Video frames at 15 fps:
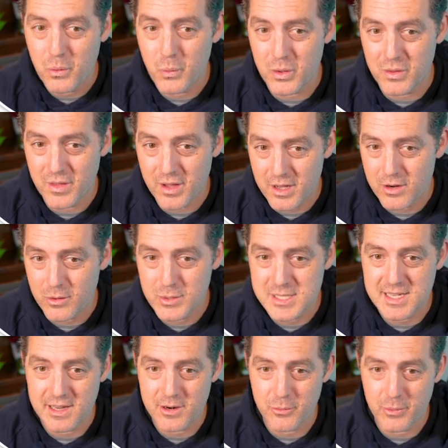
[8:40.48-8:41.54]
will not always
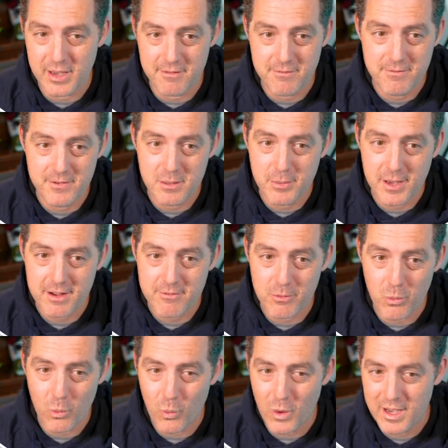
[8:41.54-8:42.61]
get it right. Feedback from
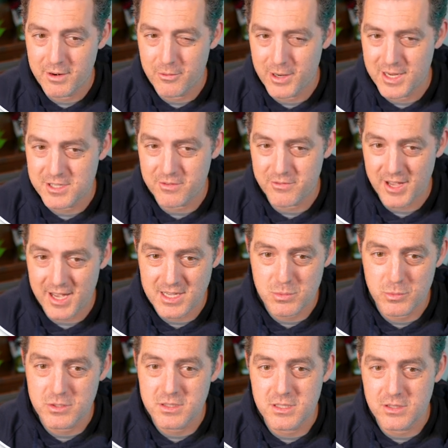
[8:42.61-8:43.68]
a wide range of
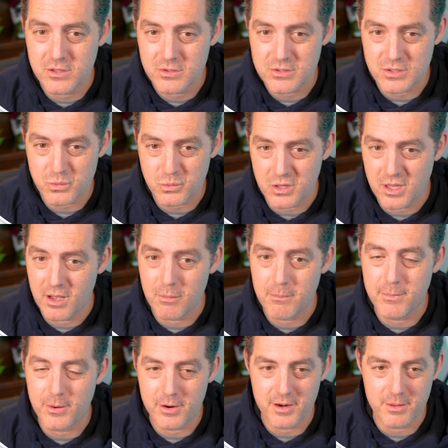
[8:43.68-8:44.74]
experts and users will help
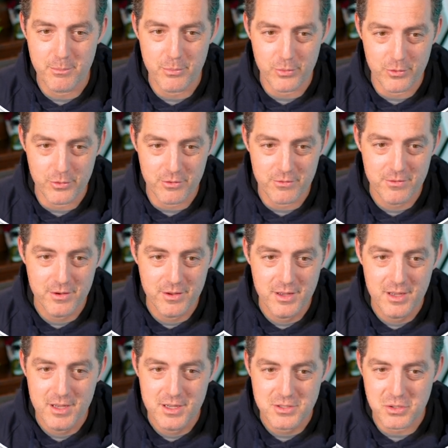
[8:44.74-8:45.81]
Bard improve.
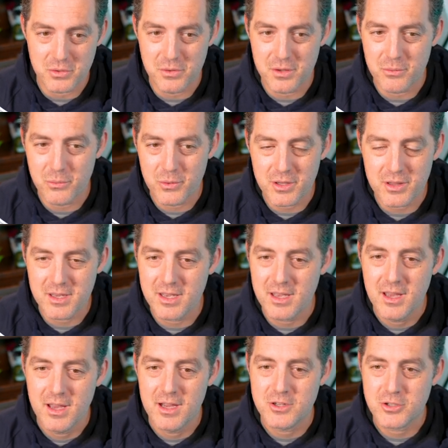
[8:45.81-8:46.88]
So they're really
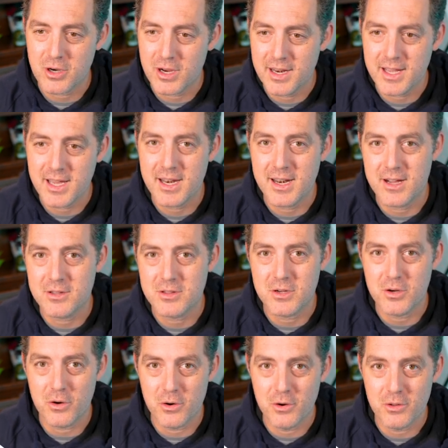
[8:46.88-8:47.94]
trying to get it out
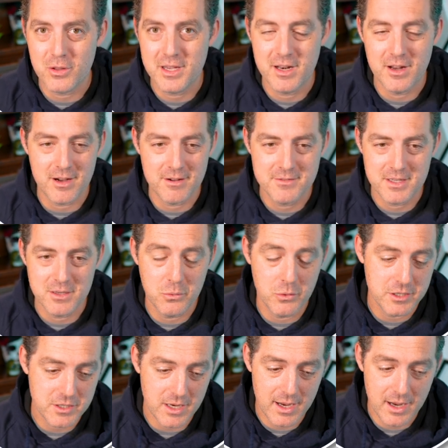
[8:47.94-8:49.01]
there early and often,
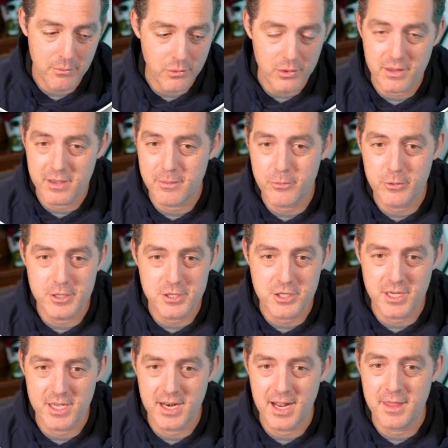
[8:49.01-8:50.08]
which I really
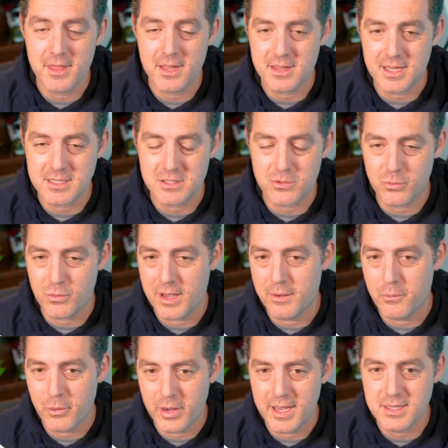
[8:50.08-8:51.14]
appreciate. I think that's the right
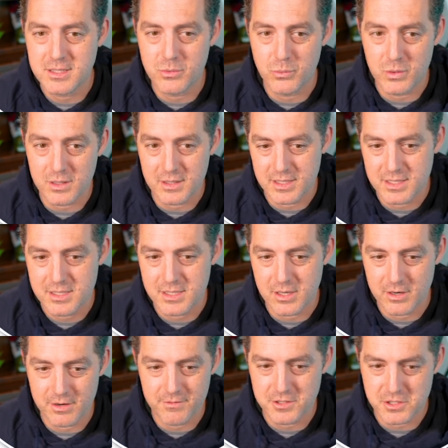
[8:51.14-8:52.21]
way to release
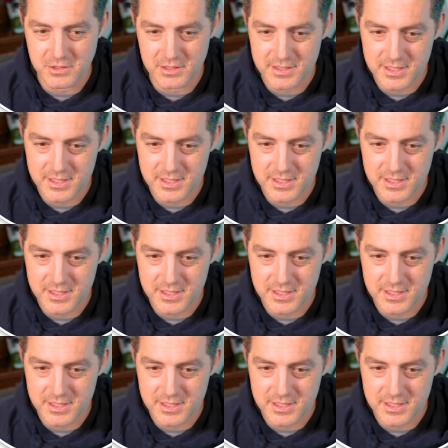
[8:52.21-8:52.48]
artificial